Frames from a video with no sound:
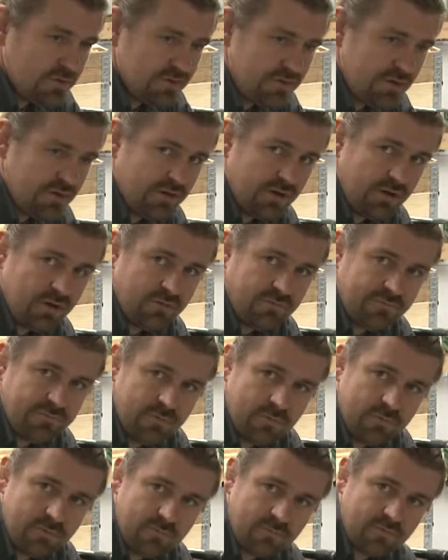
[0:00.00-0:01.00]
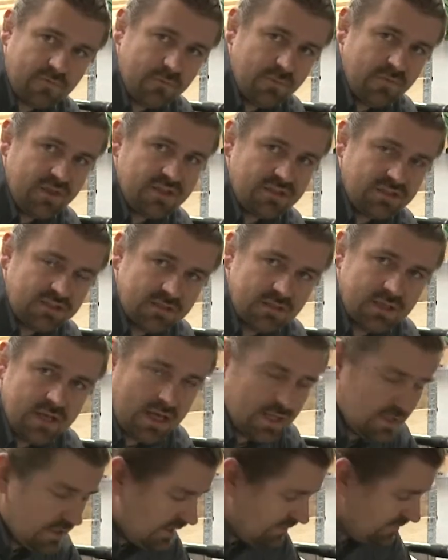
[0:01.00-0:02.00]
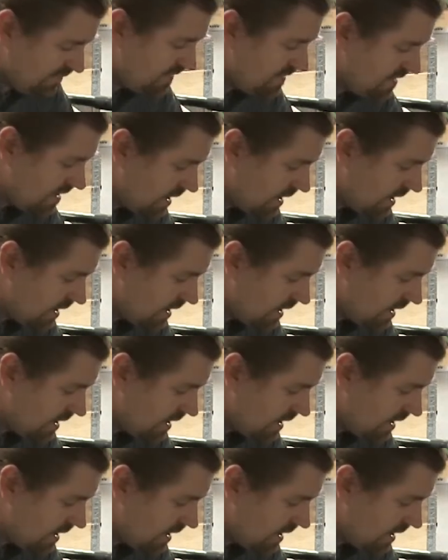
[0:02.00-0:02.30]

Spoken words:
turned it off from this and left it